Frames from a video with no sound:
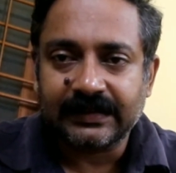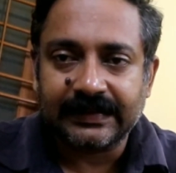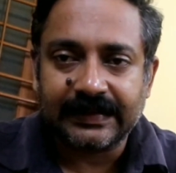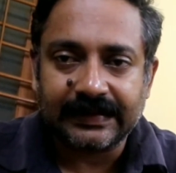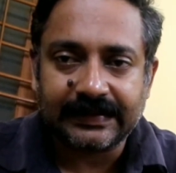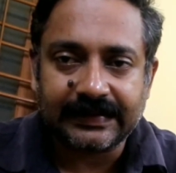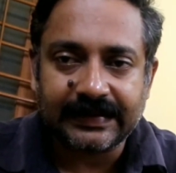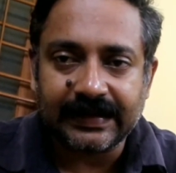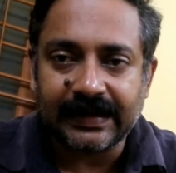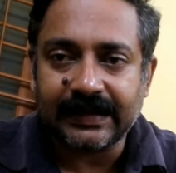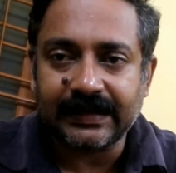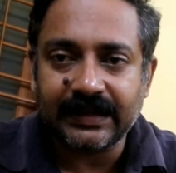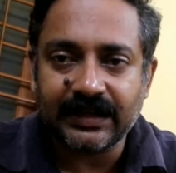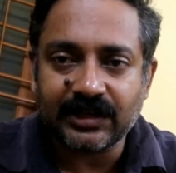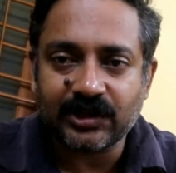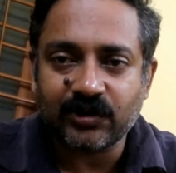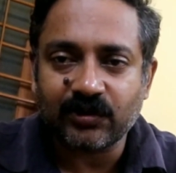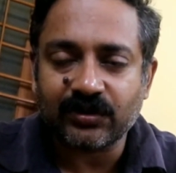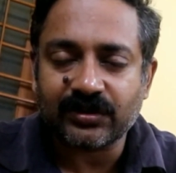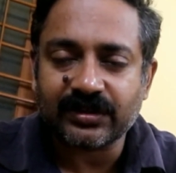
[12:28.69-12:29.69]
The third
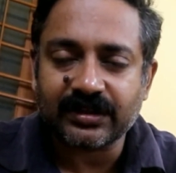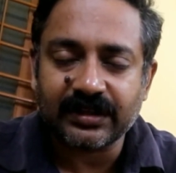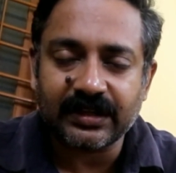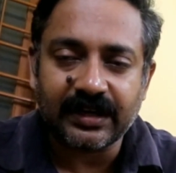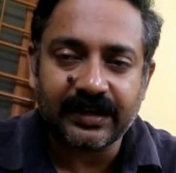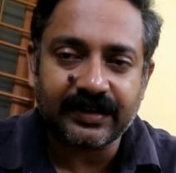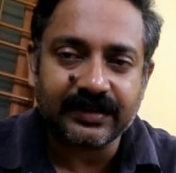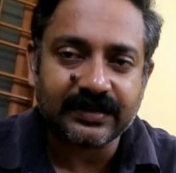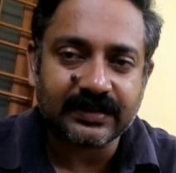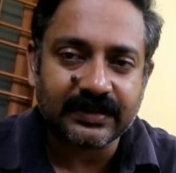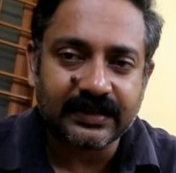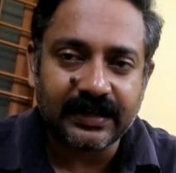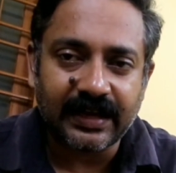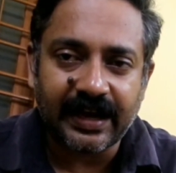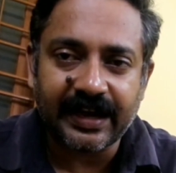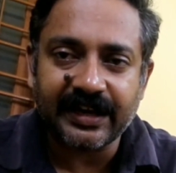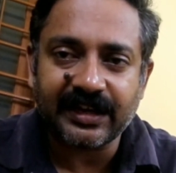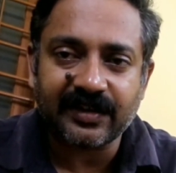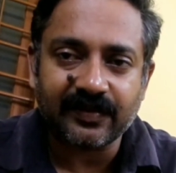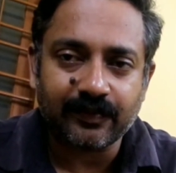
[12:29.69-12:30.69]
issue is there is
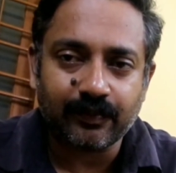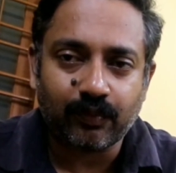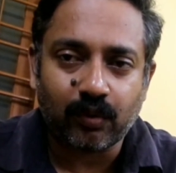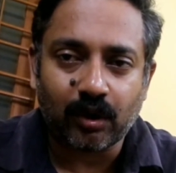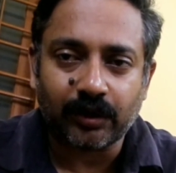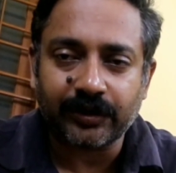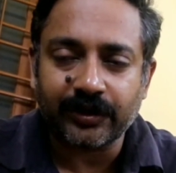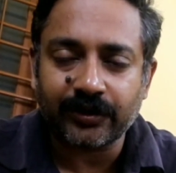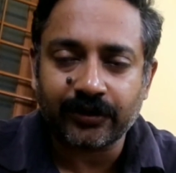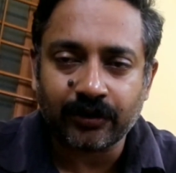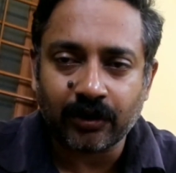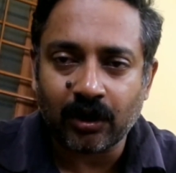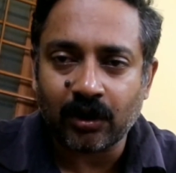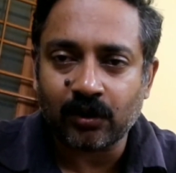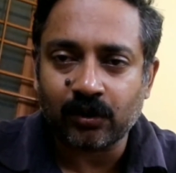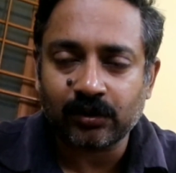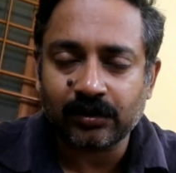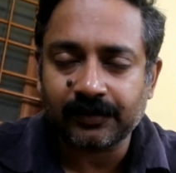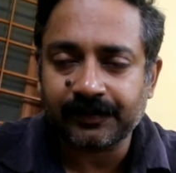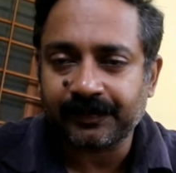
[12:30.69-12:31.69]
slight body
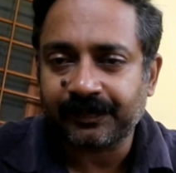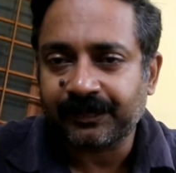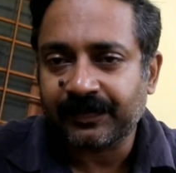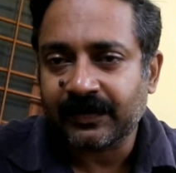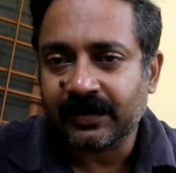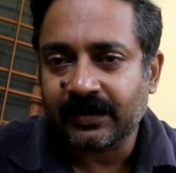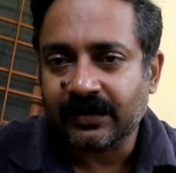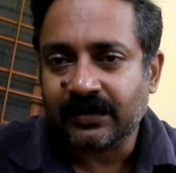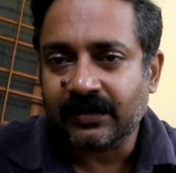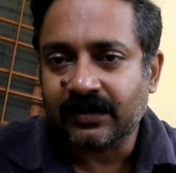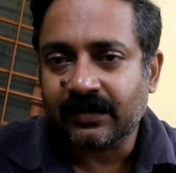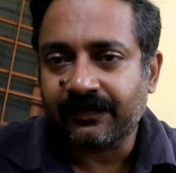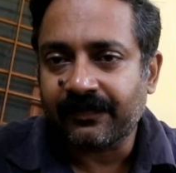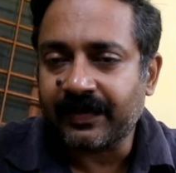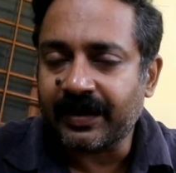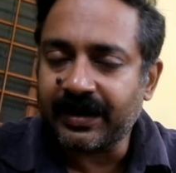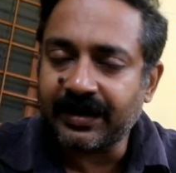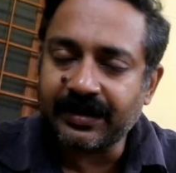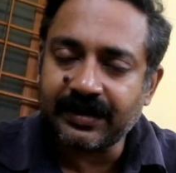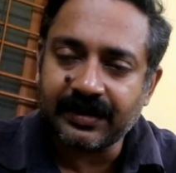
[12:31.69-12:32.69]
roll
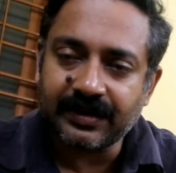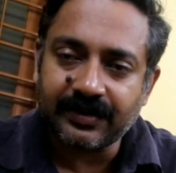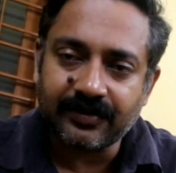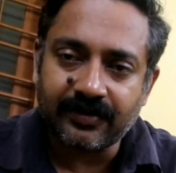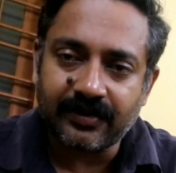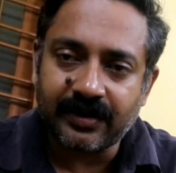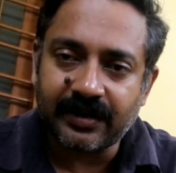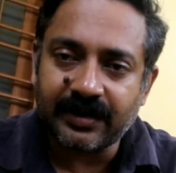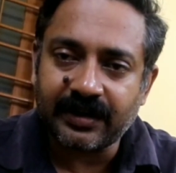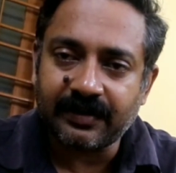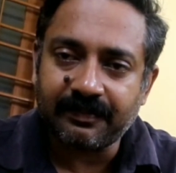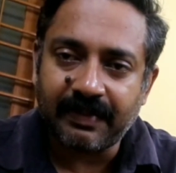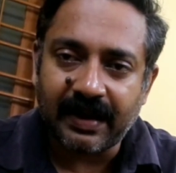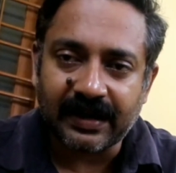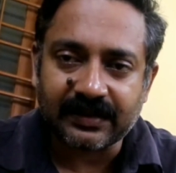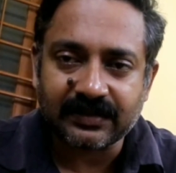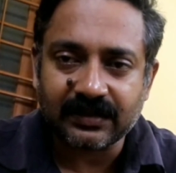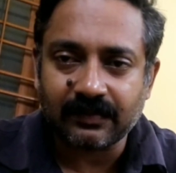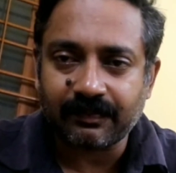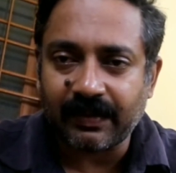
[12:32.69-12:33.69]
when you are a
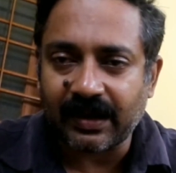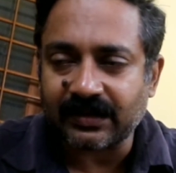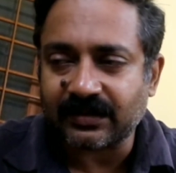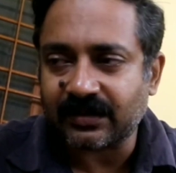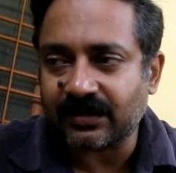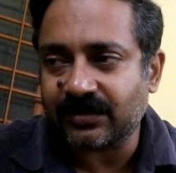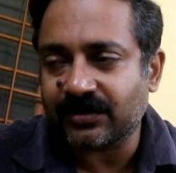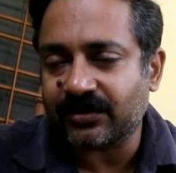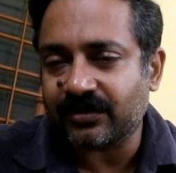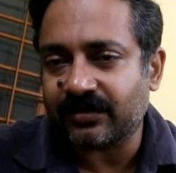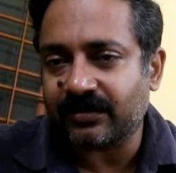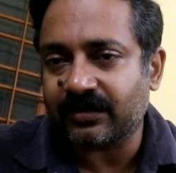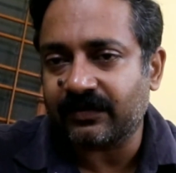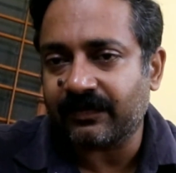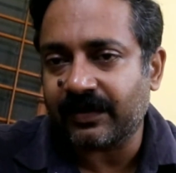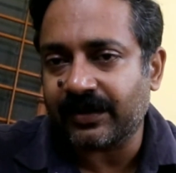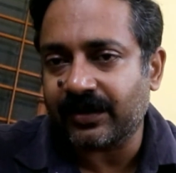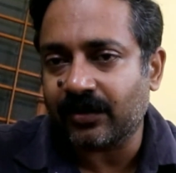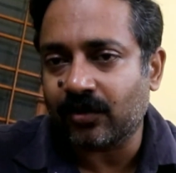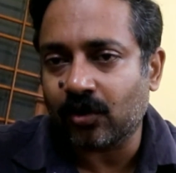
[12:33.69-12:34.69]
backseat passenger
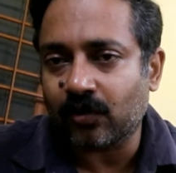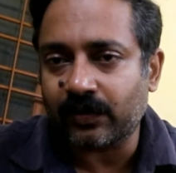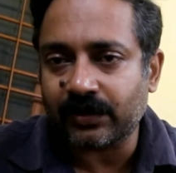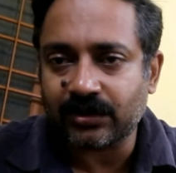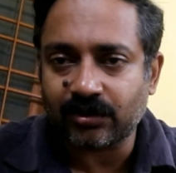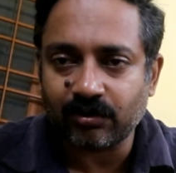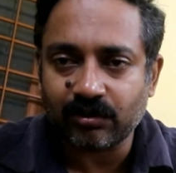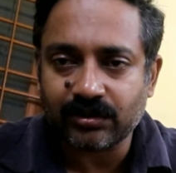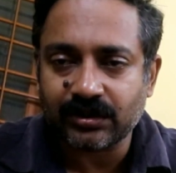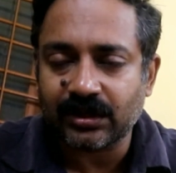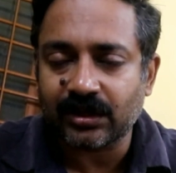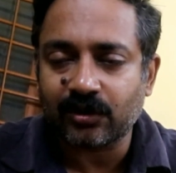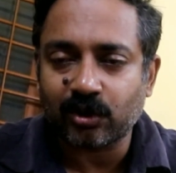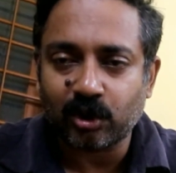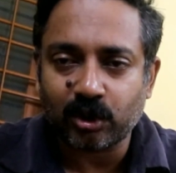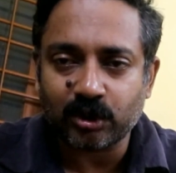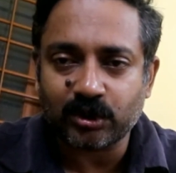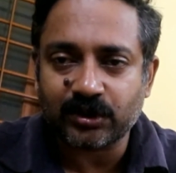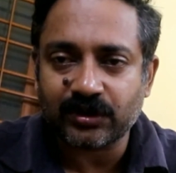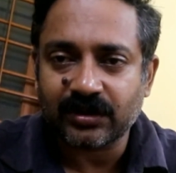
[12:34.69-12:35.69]
when you go over twisty
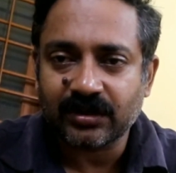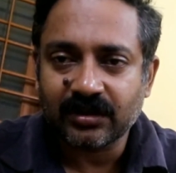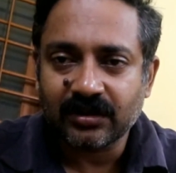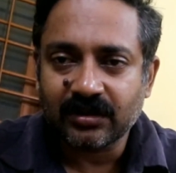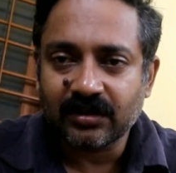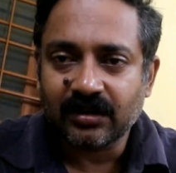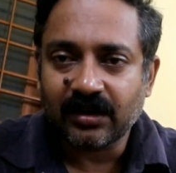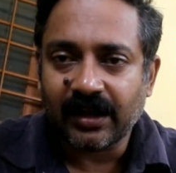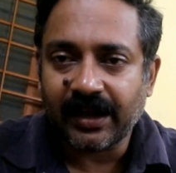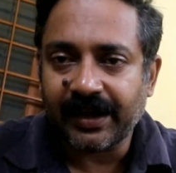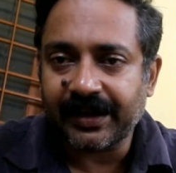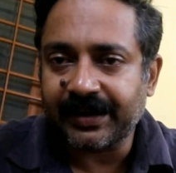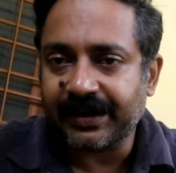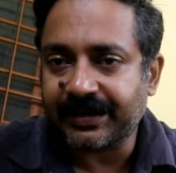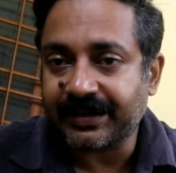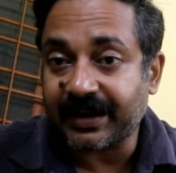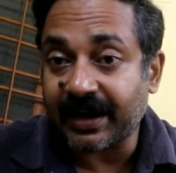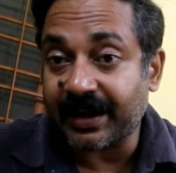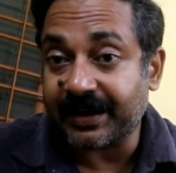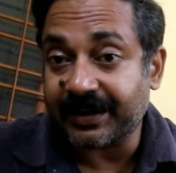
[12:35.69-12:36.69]
roads, and
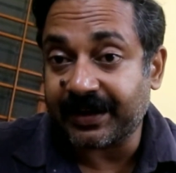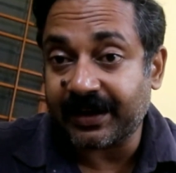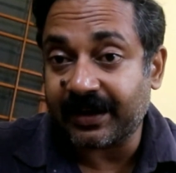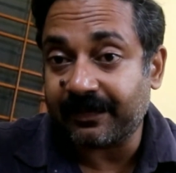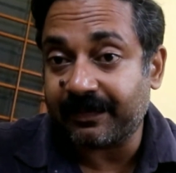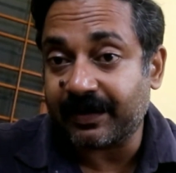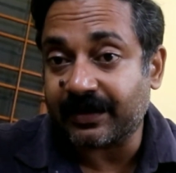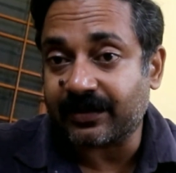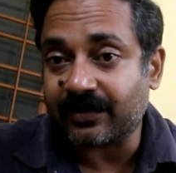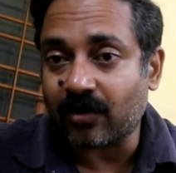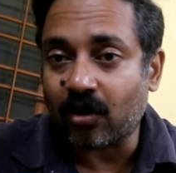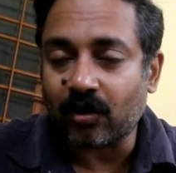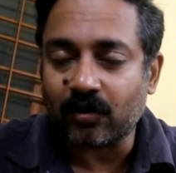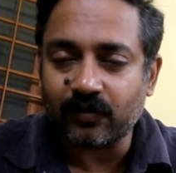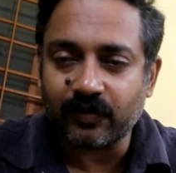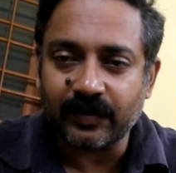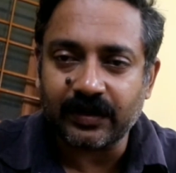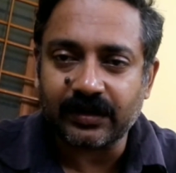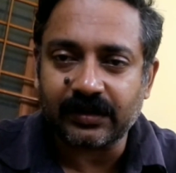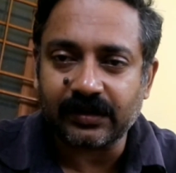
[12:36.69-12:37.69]
it can get a bit
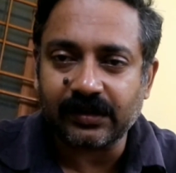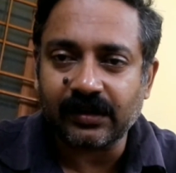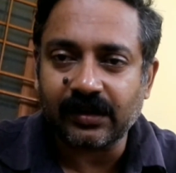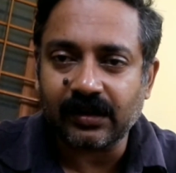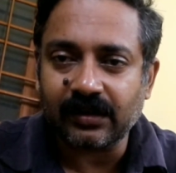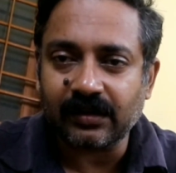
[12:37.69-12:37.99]
awkward